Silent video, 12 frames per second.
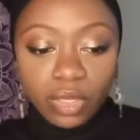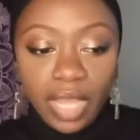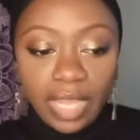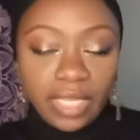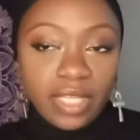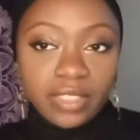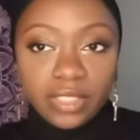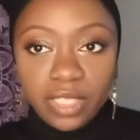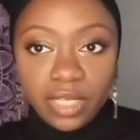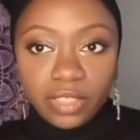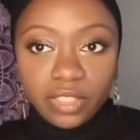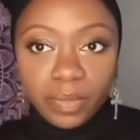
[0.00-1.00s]
I can't
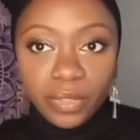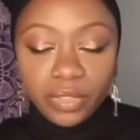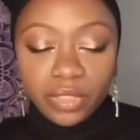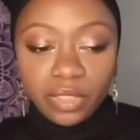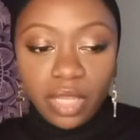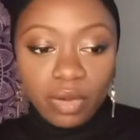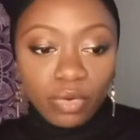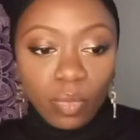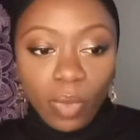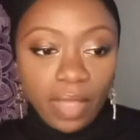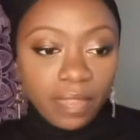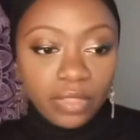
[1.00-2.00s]
stand this person, I don't know
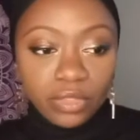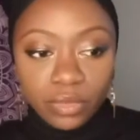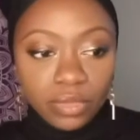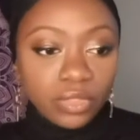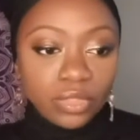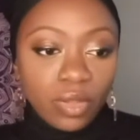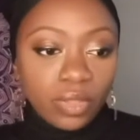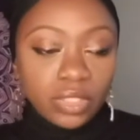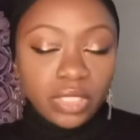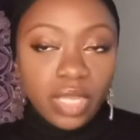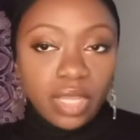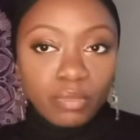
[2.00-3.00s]
why they do this all
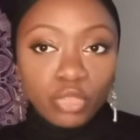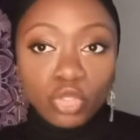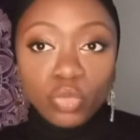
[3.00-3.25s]
the time,